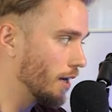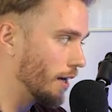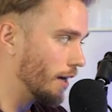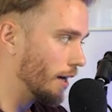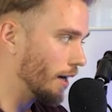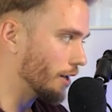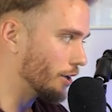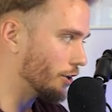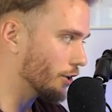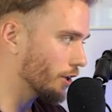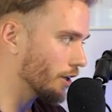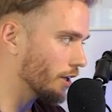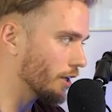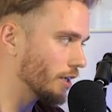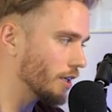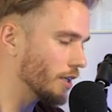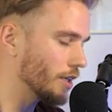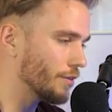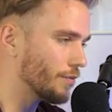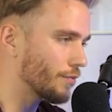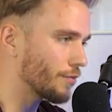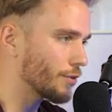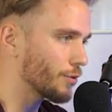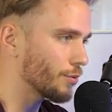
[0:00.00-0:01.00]
And you're going to need
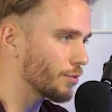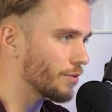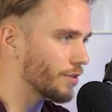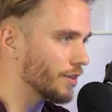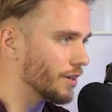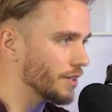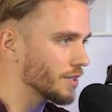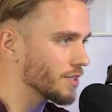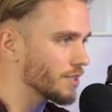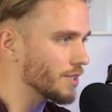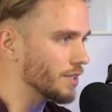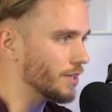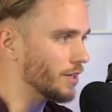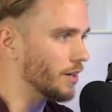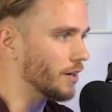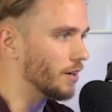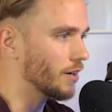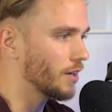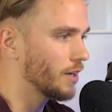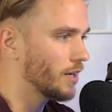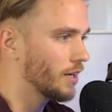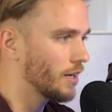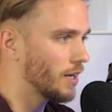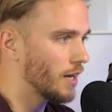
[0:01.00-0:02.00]
a few things here.
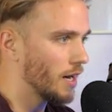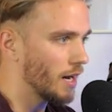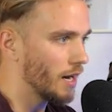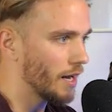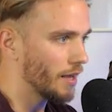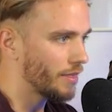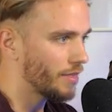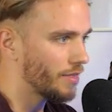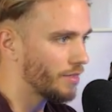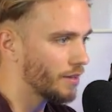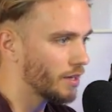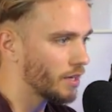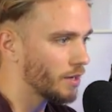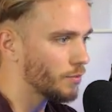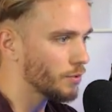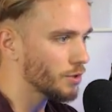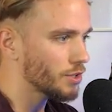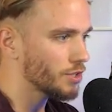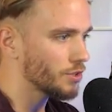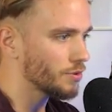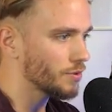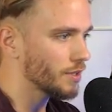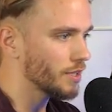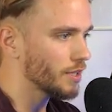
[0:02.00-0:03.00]
I think
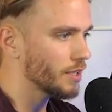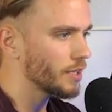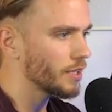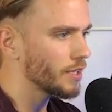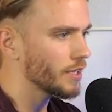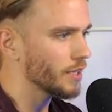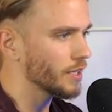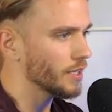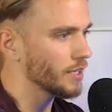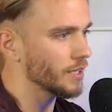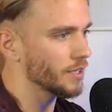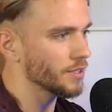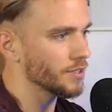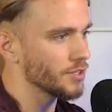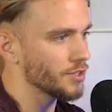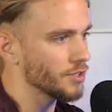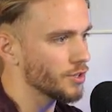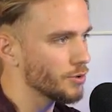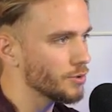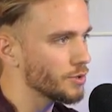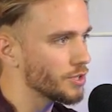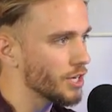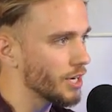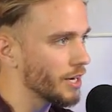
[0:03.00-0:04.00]
what you need is
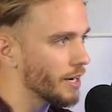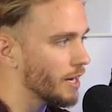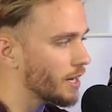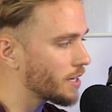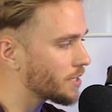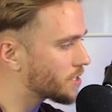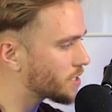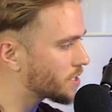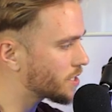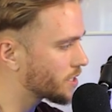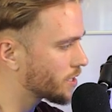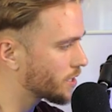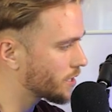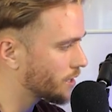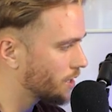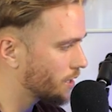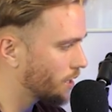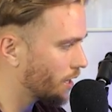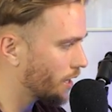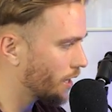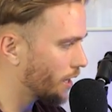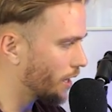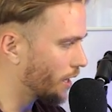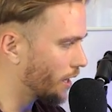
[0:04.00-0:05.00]
Node.js,
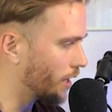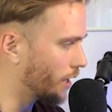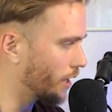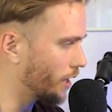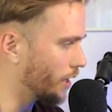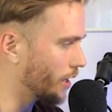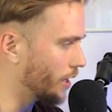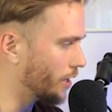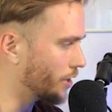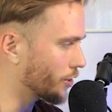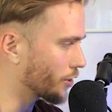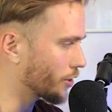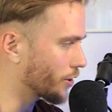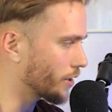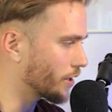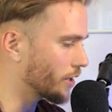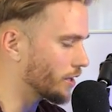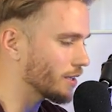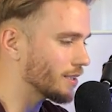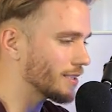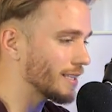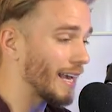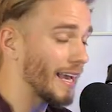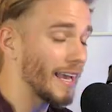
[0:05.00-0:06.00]
and you're going to
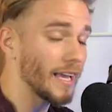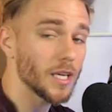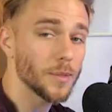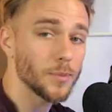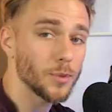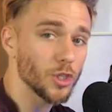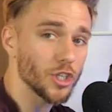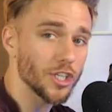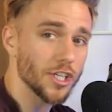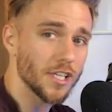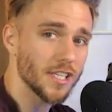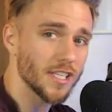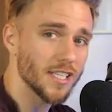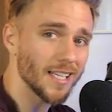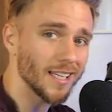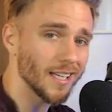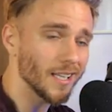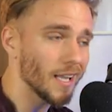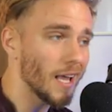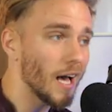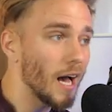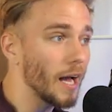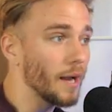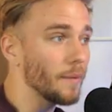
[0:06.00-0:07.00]
need the AWS
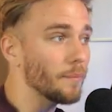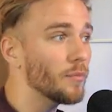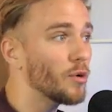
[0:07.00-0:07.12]
CLI.